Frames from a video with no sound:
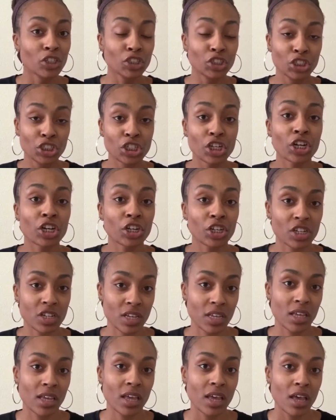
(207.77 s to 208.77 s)

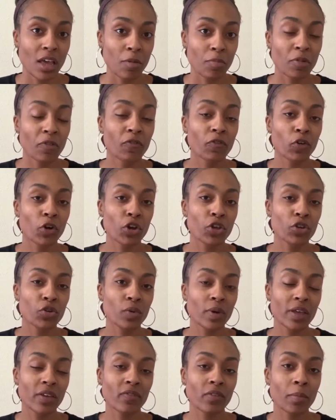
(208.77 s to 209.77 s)
journey before you
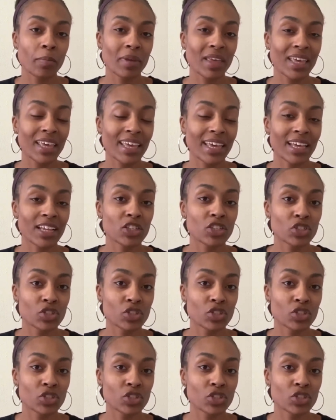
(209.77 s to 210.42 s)
even begin